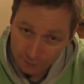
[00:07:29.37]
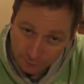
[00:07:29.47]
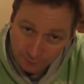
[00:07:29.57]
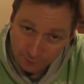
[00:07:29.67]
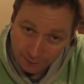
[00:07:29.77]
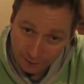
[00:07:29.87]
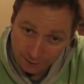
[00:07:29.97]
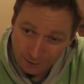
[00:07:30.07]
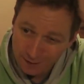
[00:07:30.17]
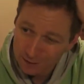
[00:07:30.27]
I'm doing that,
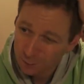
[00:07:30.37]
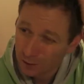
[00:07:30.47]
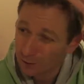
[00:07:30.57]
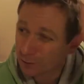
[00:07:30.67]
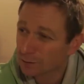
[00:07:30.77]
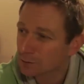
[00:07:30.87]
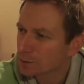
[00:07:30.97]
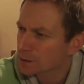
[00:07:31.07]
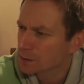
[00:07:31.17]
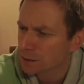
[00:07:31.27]
the next one on
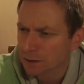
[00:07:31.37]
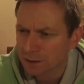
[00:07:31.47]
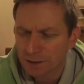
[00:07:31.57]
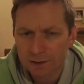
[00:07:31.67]
Sunday